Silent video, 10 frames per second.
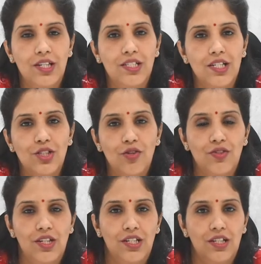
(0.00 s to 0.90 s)
exchange
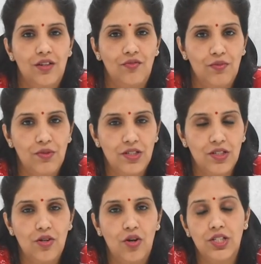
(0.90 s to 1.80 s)
of genetic
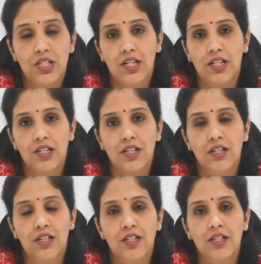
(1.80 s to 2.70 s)
information or genetic
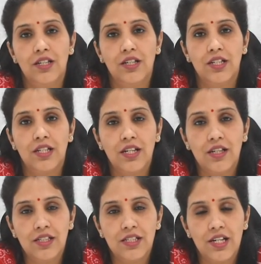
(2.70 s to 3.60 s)

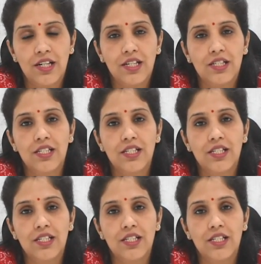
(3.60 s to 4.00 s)
genetics